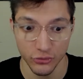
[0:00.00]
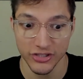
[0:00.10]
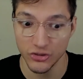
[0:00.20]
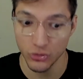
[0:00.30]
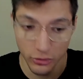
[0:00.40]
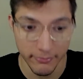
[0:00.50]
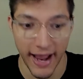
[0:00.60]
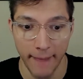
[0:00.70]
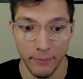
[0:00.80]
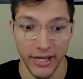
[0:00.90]
It's your
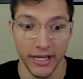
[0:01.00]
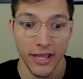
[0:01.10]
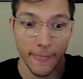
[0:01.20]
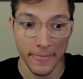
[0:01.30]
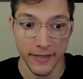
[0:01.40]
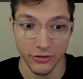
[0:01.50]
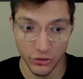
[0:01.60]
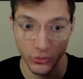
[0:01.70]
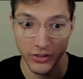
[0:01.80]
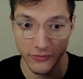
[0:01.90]
map pick.
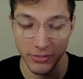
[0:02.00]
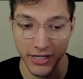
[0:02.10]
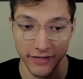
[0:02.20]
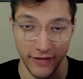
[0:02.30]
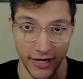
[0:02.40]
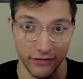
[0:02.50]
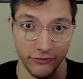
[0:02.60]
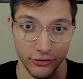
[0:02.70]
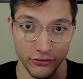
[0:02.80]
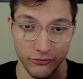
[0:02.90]
You get to be on attack
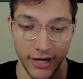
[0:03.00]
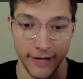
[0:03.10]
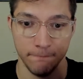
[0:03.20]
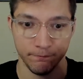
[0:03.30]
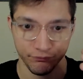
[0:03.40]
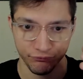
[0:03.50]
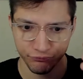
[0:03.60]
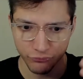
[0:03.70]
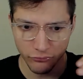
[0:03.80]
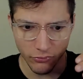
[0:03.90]
first, right?
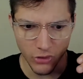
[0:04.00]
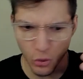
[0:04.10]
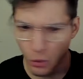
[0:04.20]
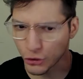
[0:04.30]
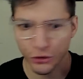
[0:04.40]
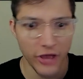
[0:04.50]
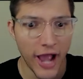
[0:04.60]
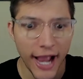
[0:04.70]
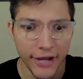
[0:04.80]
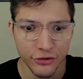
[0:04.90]
Or you're the
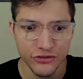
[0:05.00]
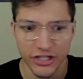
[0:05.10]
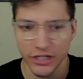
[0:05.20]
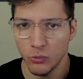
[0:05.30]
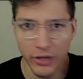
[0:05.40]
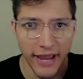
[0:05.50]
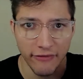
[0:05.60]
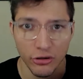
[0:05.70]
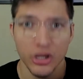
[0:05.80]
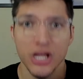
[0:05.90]
higher seed,
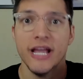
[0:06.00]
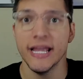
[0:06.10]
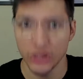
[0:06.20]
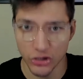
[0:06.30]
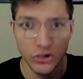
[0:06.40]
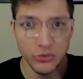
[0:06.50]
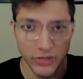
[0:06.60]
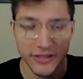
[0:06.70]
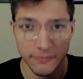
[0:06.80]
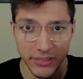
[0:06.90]
whatever. You
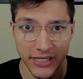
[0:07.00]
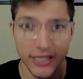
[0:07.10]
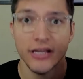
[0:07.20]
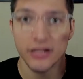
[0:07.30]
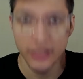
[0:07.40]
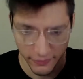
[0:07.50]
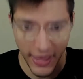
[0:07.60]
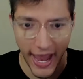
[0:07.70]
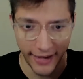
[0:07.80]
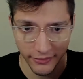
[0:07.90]
get to be
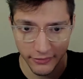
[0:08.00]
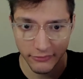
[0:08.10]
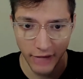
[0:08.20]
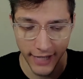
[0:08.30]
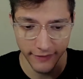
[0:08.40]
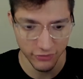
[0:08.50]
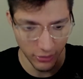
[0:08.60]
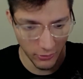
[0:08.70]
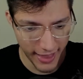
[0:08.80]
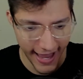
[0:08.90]
that, right?
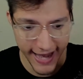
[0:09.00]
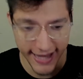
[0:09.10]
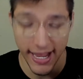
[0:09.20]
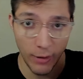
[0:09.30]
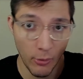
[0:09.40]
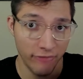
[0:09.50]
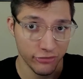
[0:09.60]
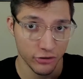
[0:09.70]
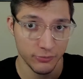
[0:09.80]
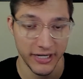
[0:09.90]
So, hey, I want
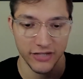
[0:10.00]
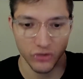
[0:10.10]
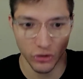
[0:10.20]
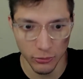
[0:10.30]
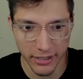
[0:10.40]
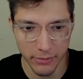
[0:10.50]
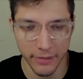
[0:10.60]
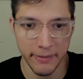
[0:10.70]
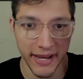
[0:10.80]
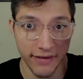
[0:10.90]
first pick. So you'll be able to
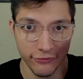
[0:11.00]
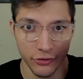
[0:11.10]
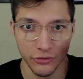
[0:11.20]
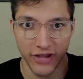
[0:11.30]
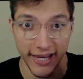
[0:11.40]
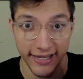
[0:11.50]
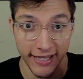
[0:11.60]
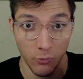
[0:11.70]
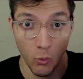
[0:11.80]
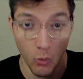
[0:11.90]
ban first and
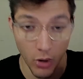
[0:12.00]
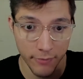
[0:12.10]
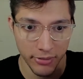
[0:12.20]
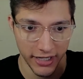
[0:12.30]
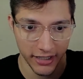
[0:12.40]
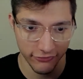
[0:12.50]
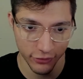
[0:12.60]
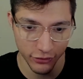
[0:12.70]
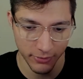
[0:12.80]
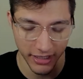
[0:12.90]
get one pick,
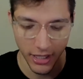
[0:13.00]
first pick.